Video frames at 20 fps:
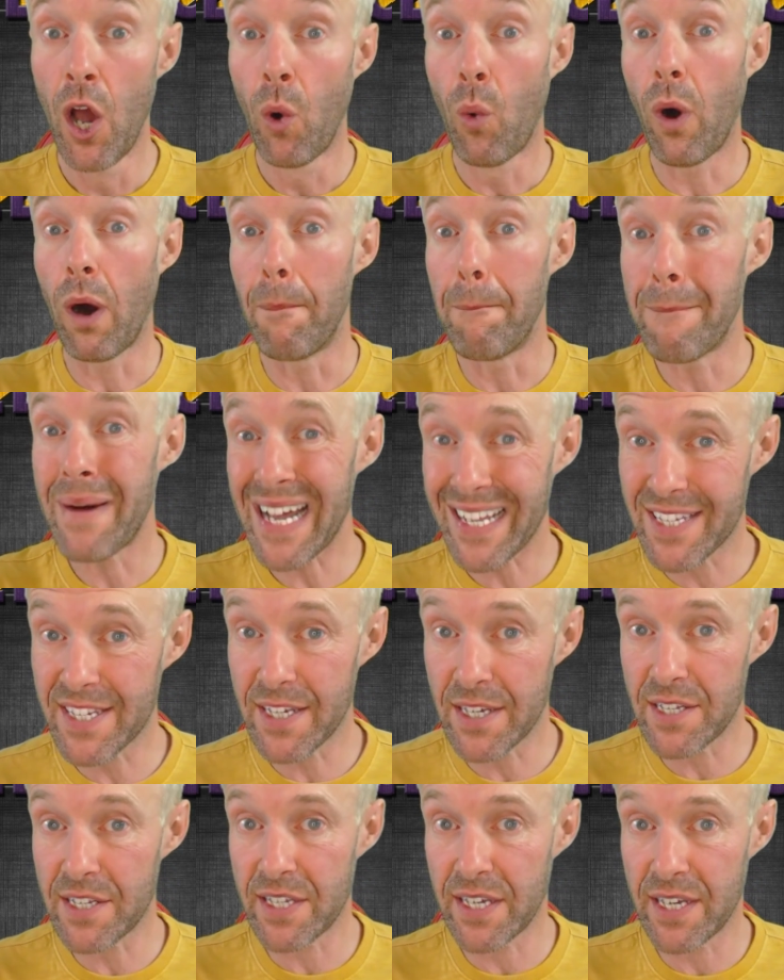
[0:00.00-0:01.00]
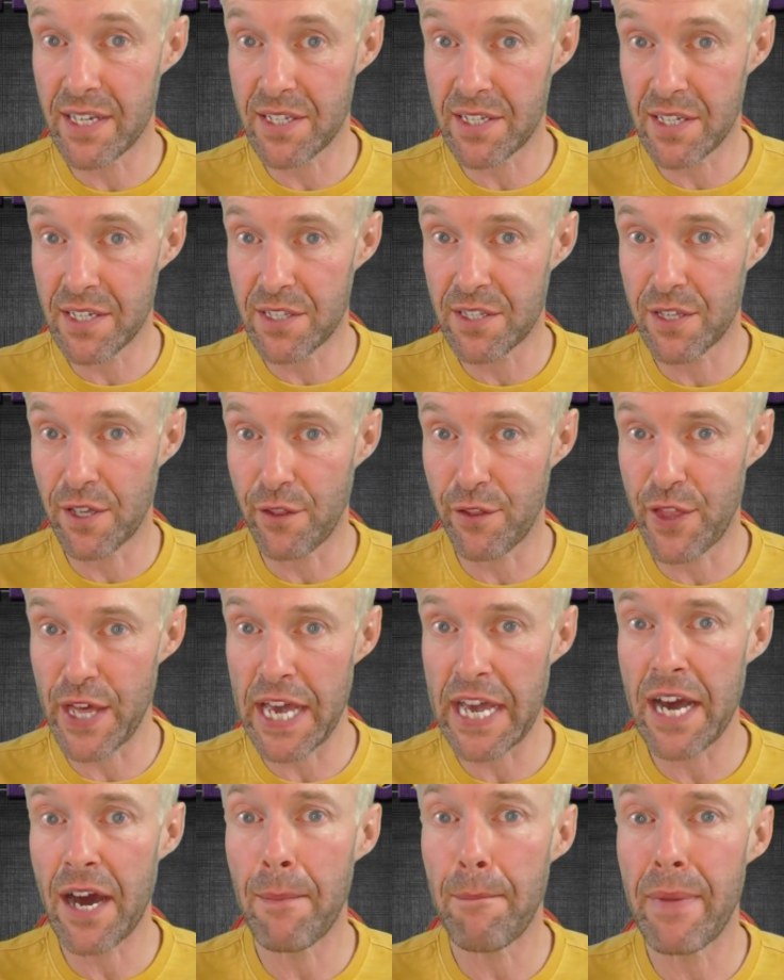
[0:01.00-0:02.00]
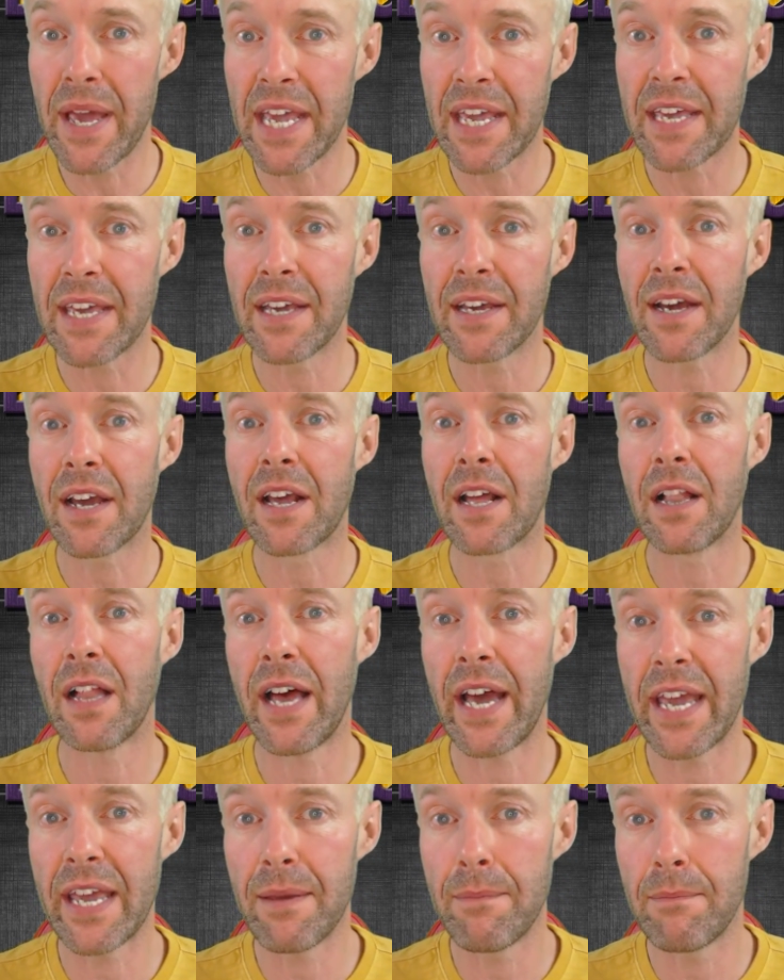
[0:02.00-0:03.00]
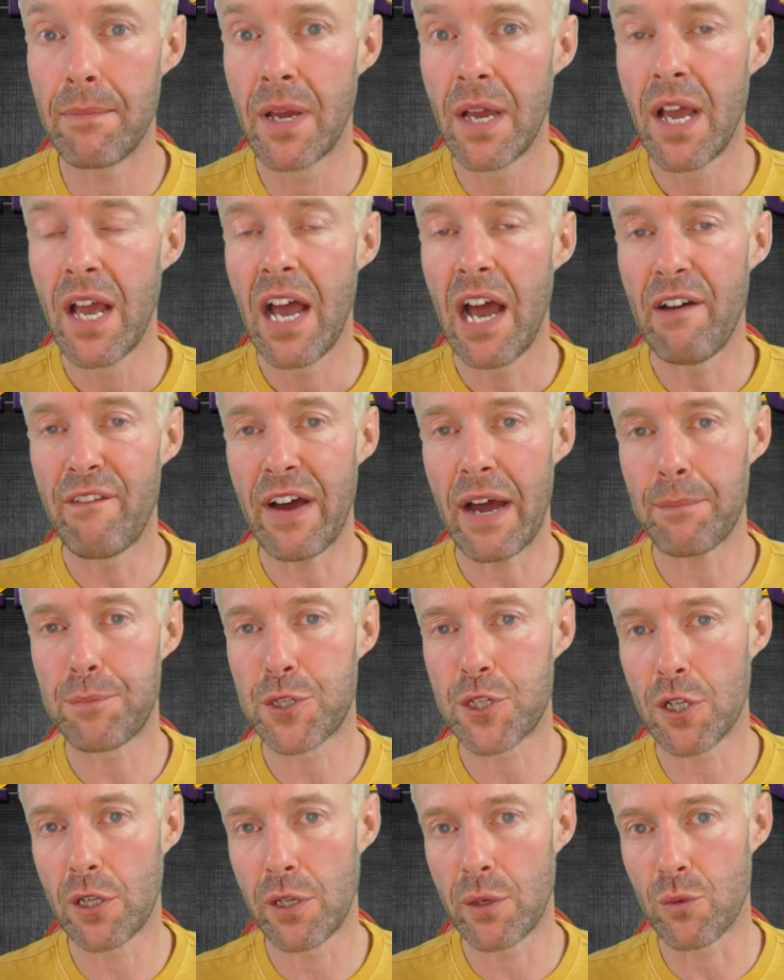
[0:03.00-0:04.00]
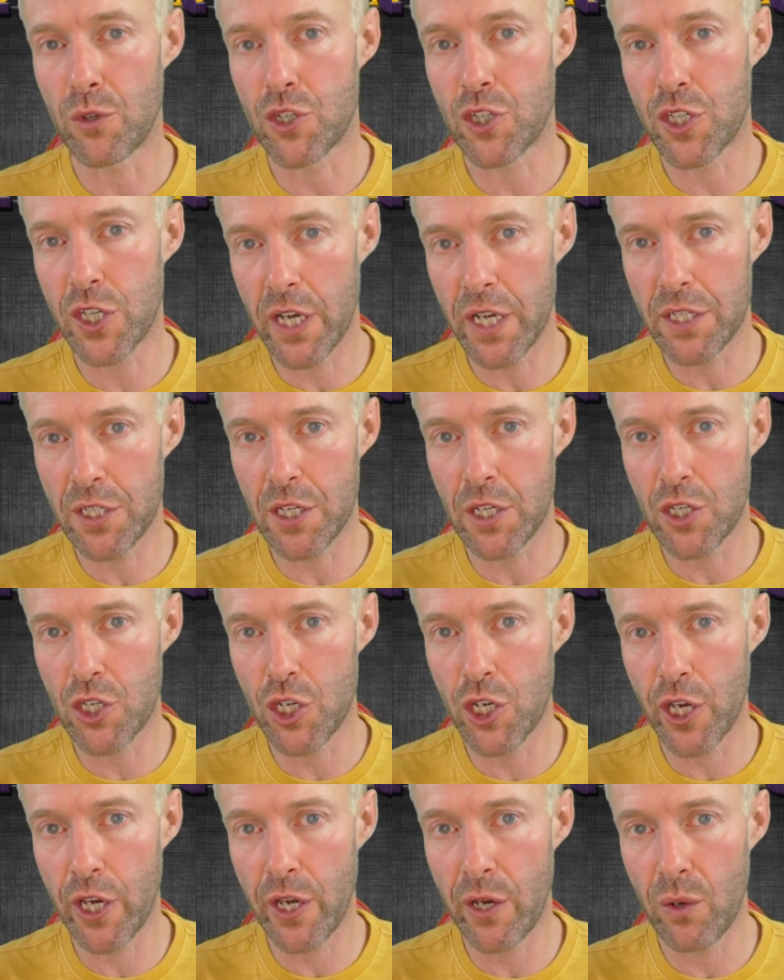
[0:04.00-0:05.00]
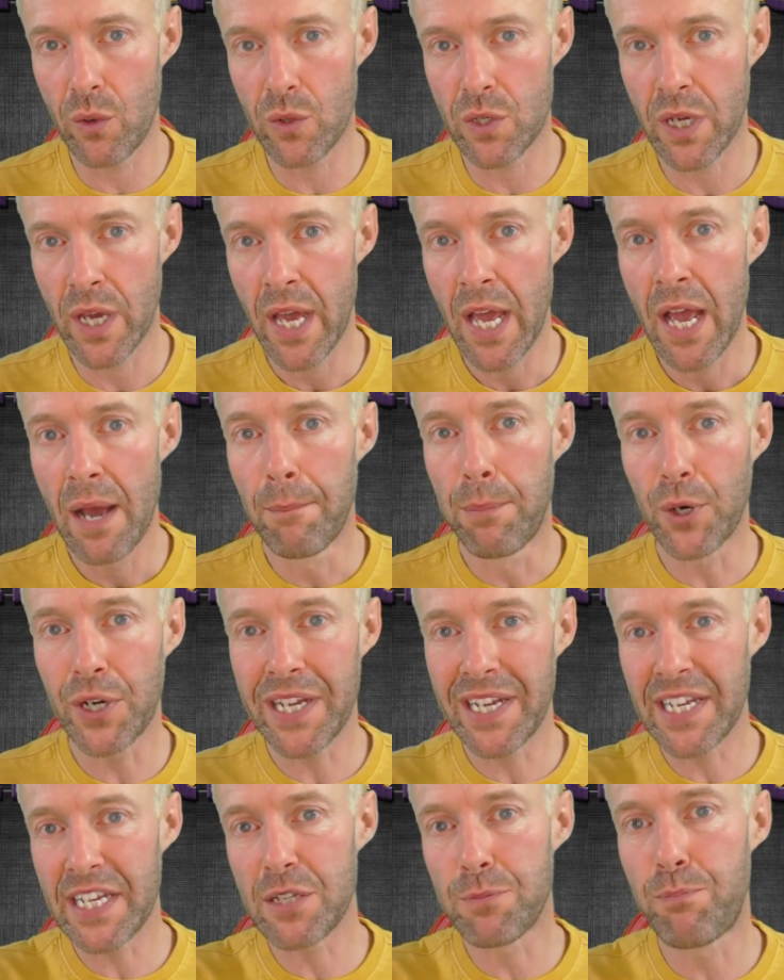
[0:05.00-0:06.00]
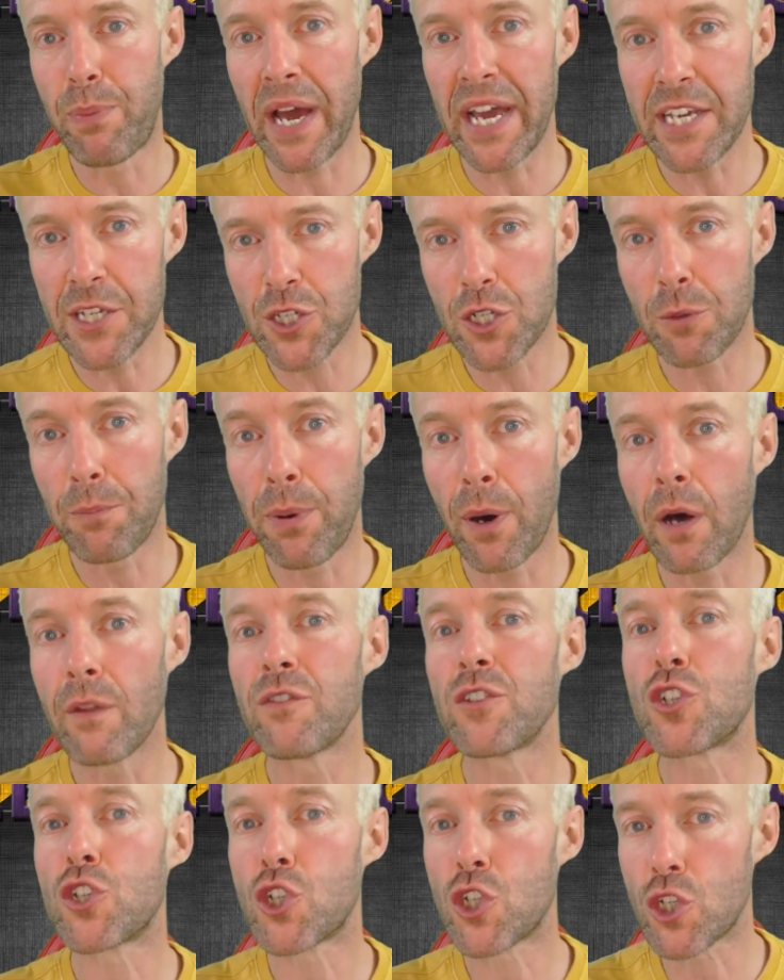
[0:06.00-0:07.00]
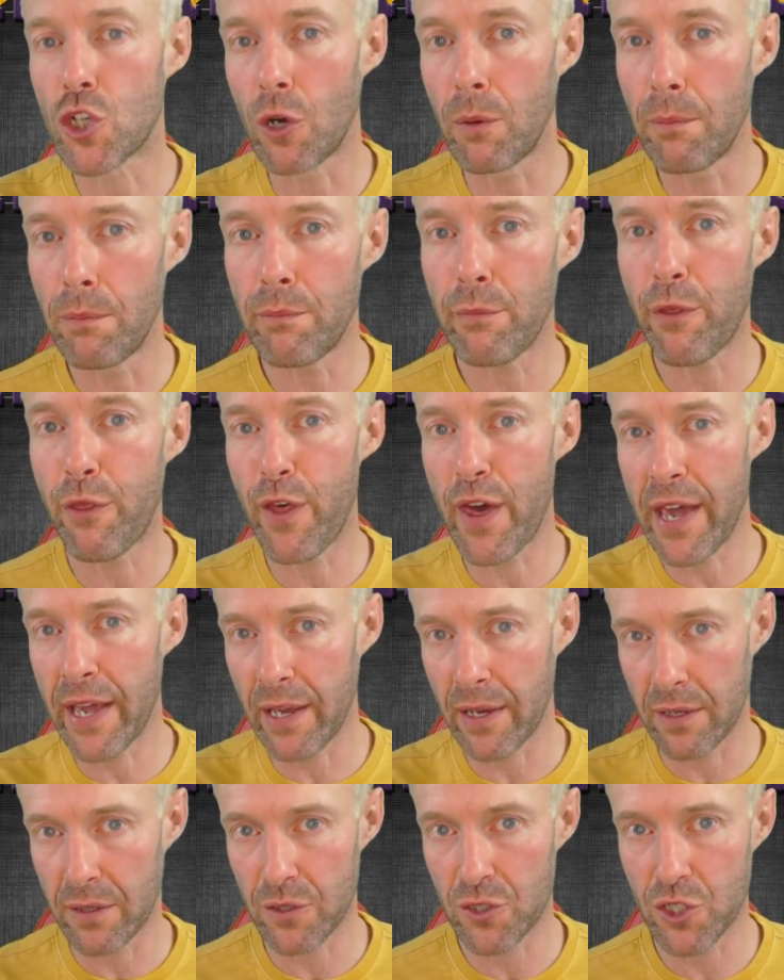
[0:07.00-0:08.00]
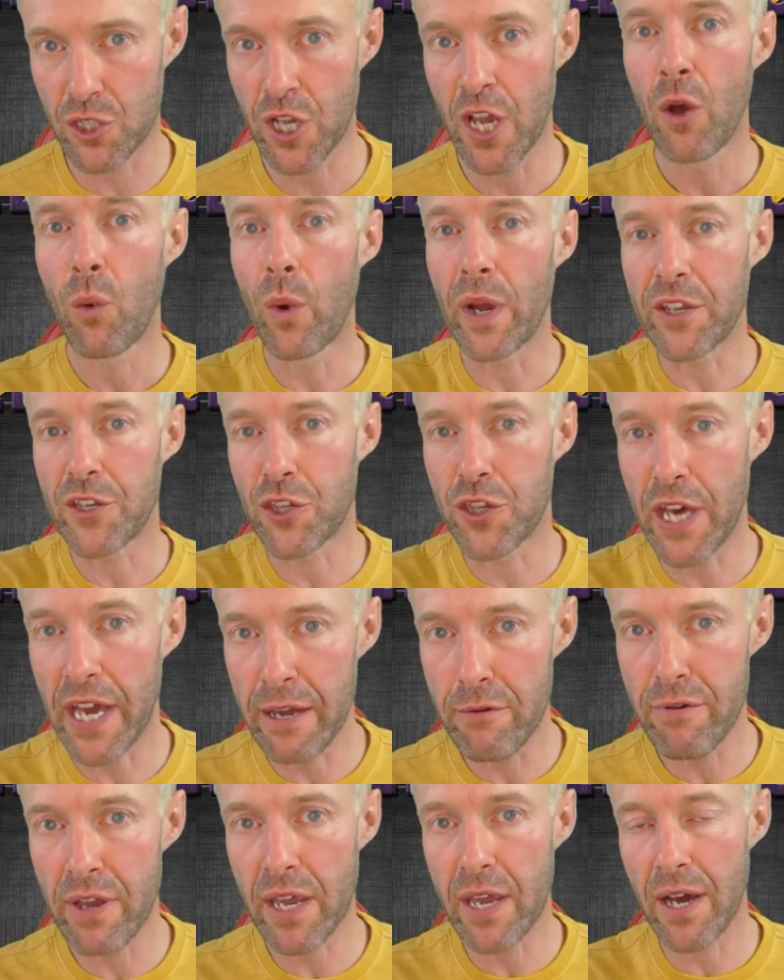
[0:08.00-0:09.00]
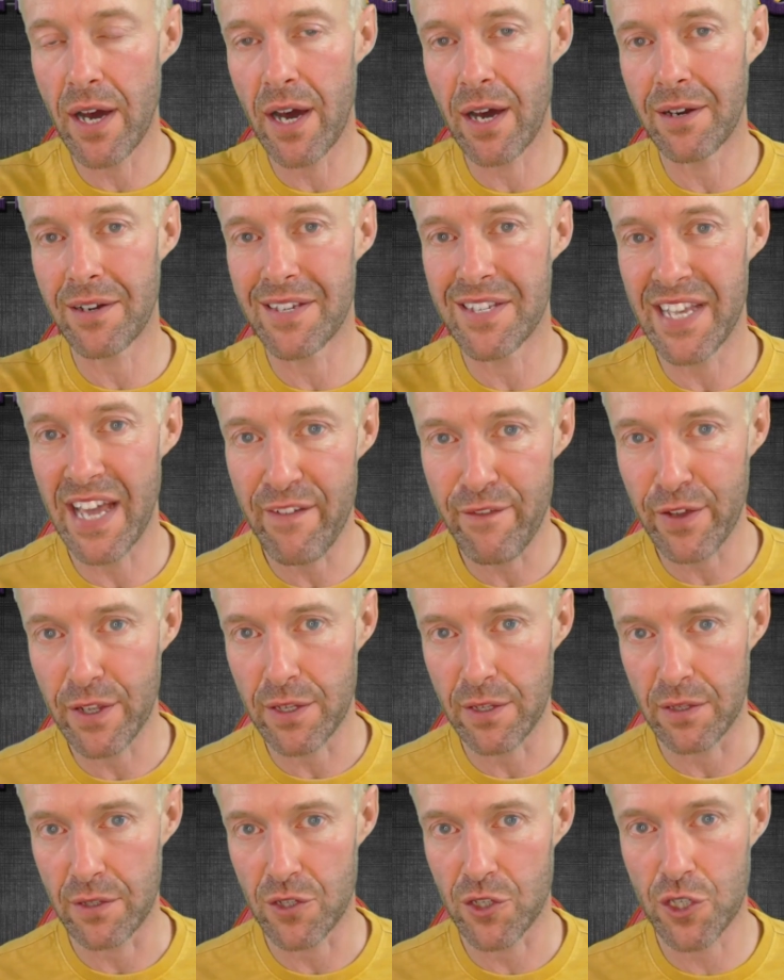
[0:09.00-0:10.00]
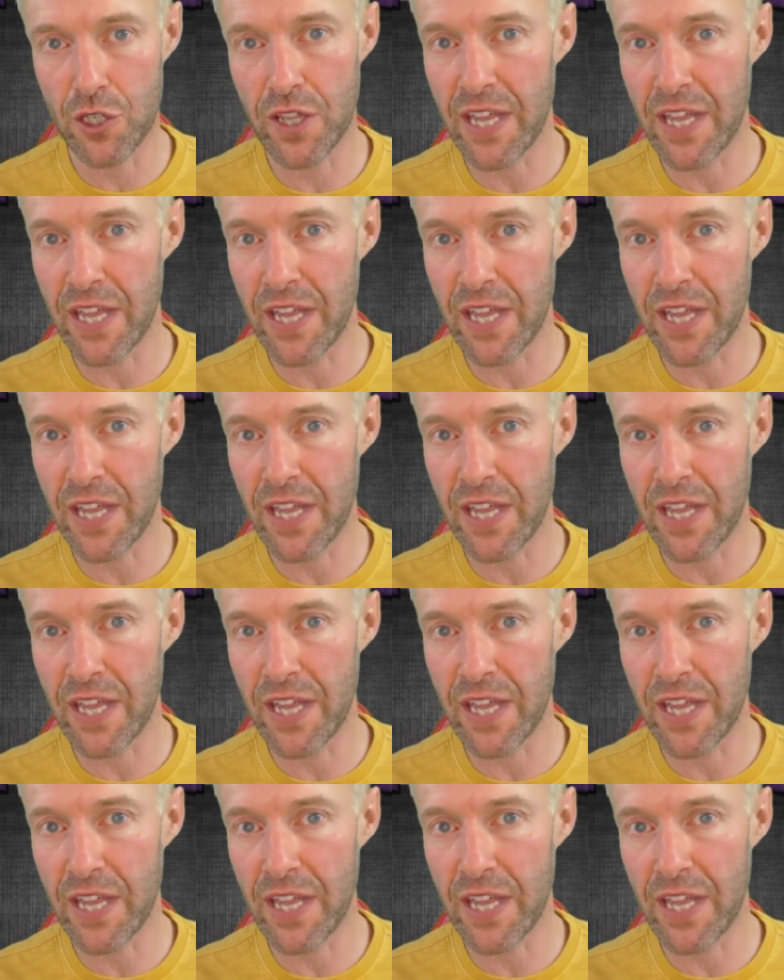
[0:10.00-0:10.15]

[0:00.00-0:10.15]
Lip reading: What matters is that they are making a claim of absolute certitude, but it is based upon some things which they regard as evidence.